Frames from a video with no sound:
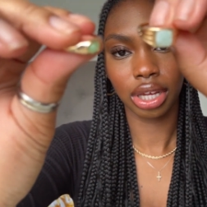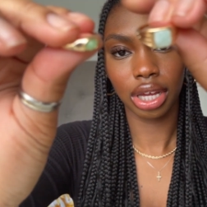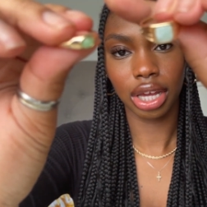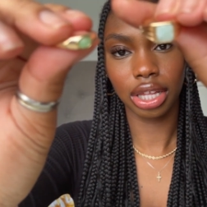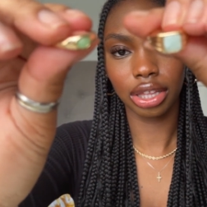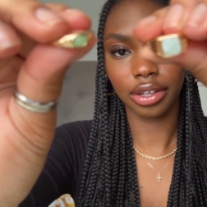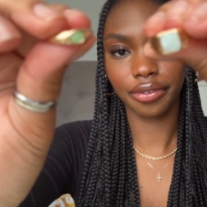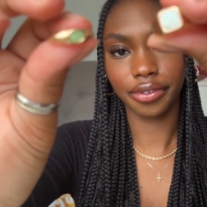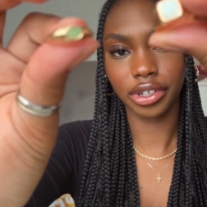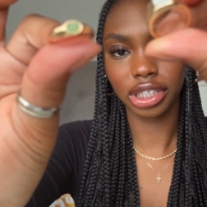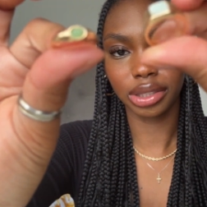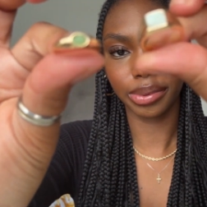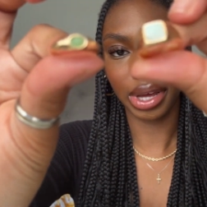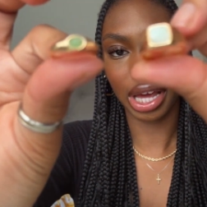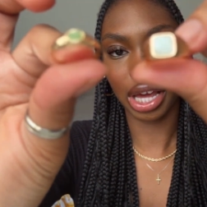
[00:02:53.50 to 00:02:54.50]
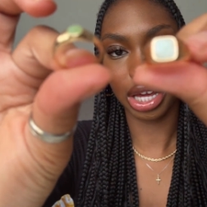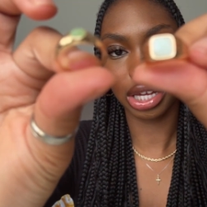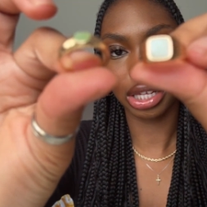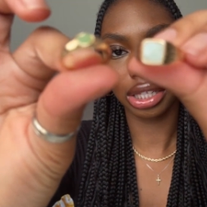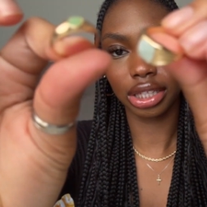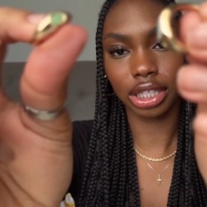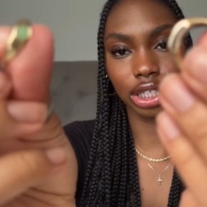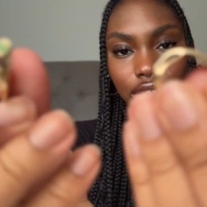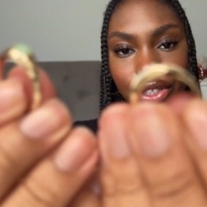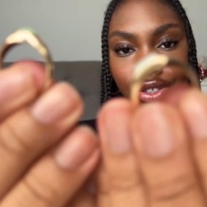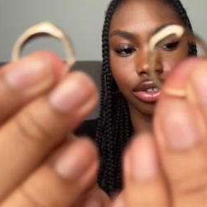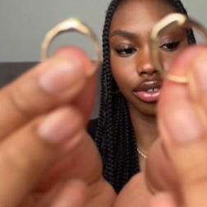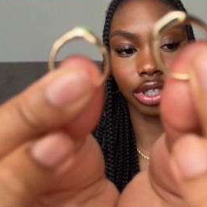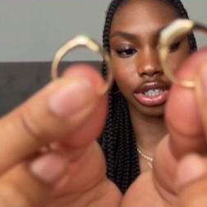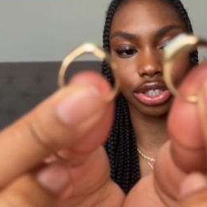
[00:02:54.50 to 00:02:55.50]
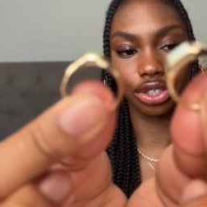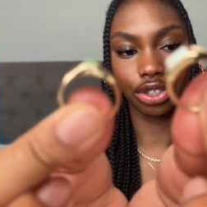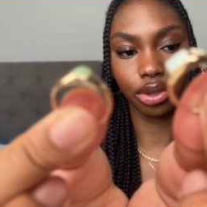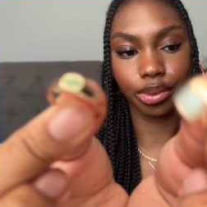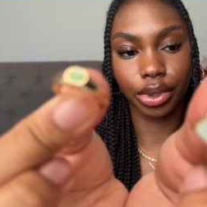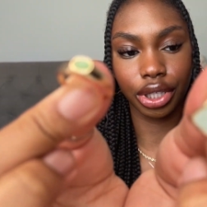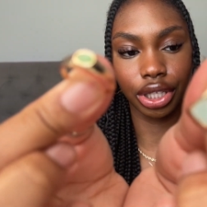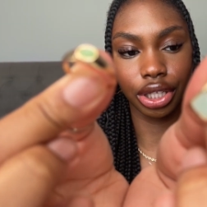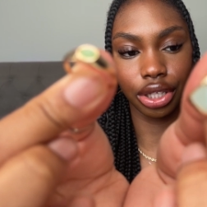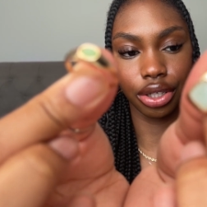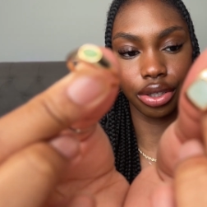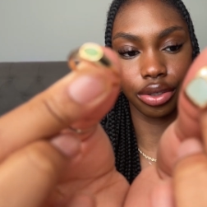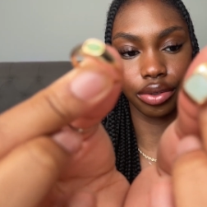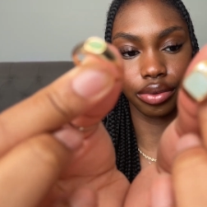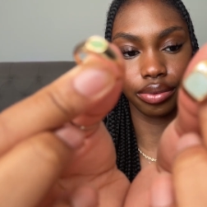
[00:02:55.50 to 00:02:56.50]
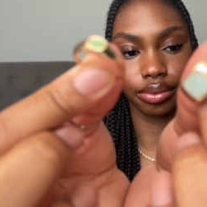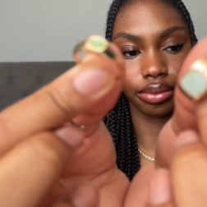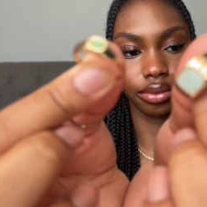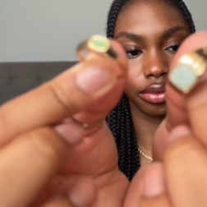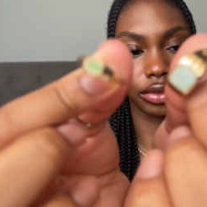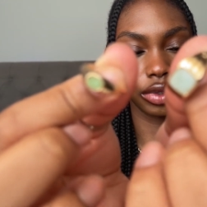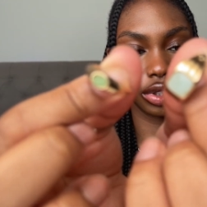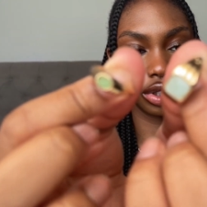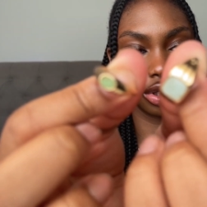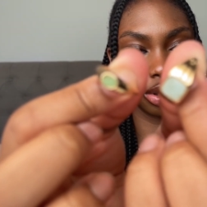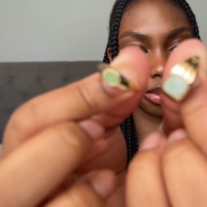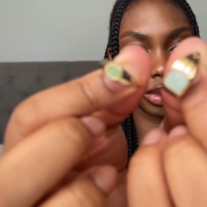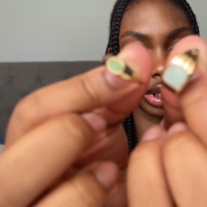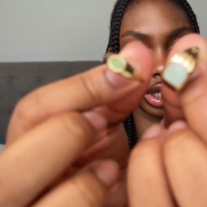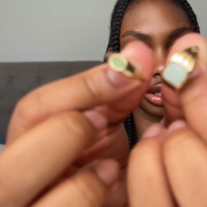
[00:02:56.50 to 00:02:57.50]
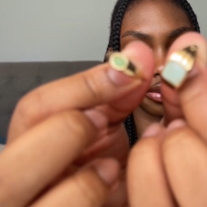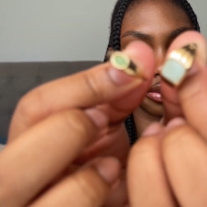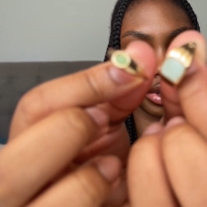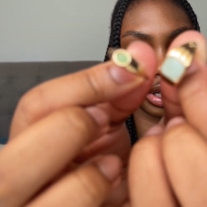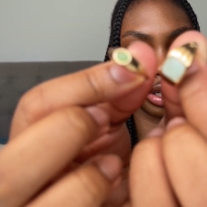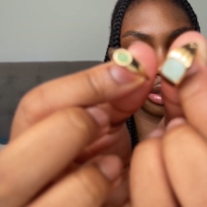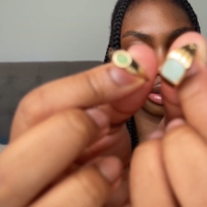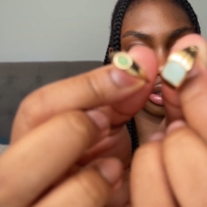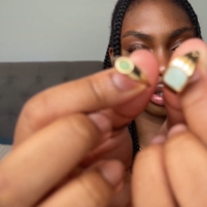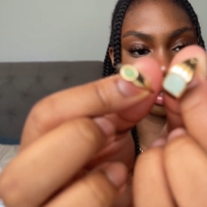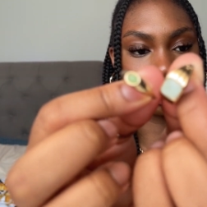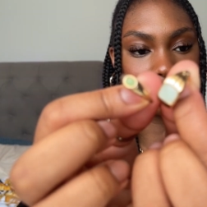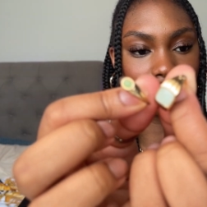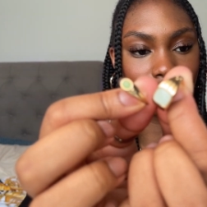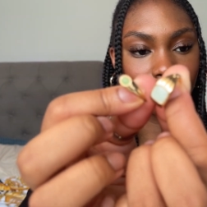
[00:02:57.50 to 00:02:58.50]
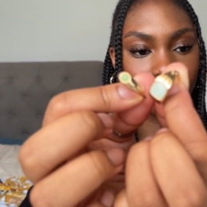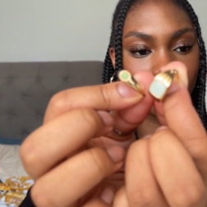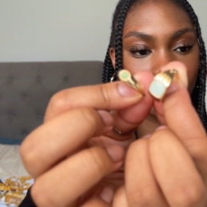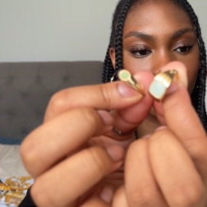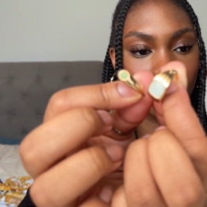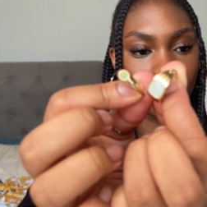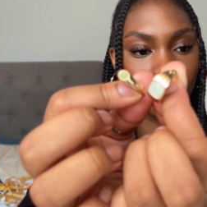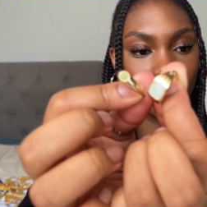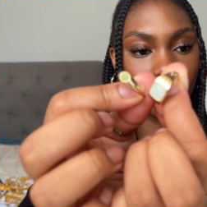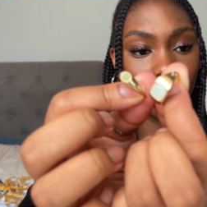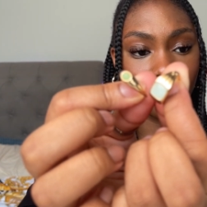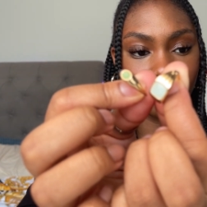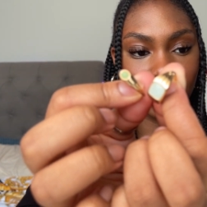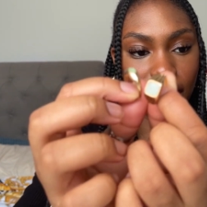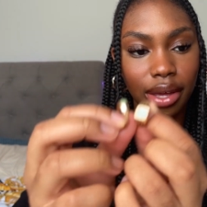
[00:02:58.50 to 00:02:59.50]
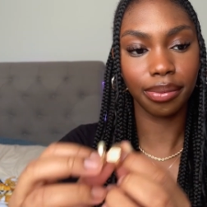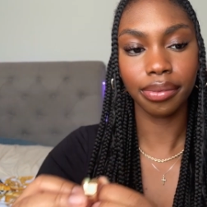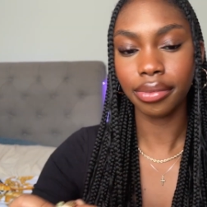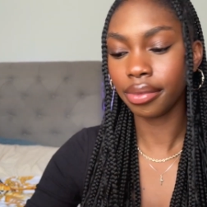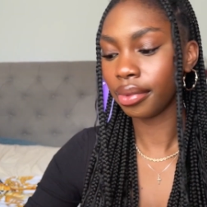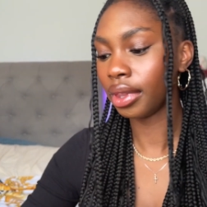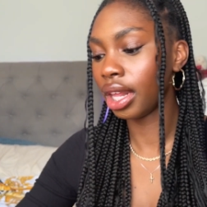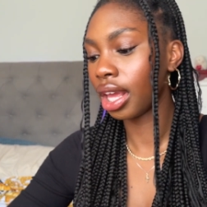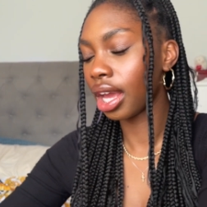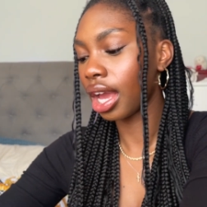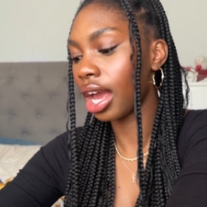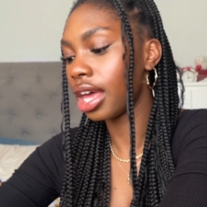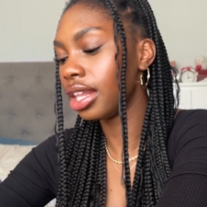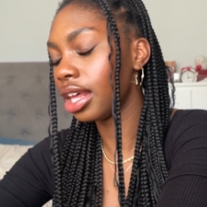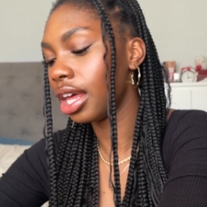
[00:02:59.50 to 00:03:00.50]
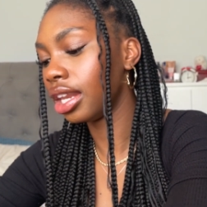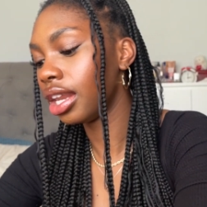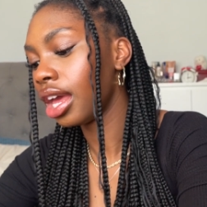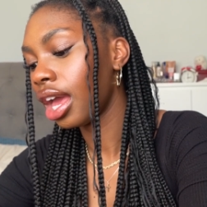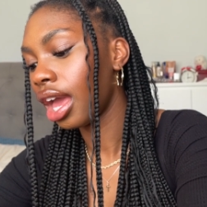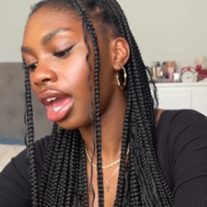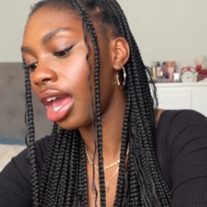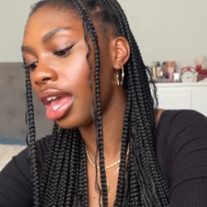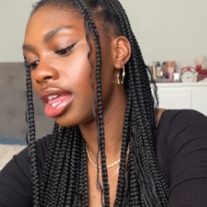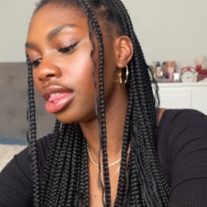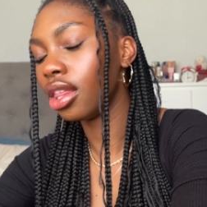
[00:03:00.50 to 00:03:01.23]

in the first pack. These two, they're super cute, super different. Love them. And then in